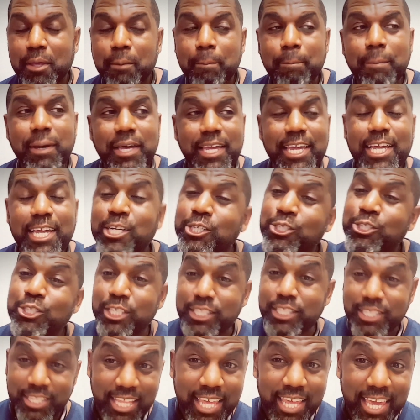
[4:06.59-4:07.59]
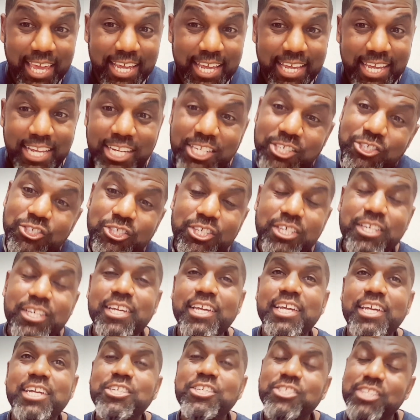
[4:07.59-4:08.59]
But here's the thing, here's the
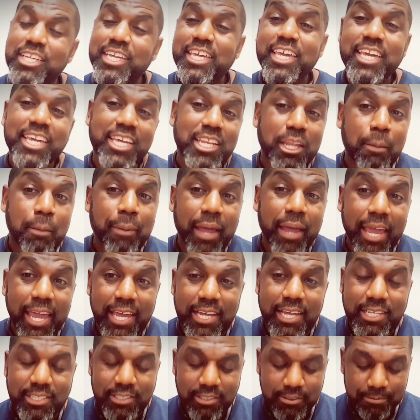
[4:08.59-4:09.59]
here's the kick in the pants.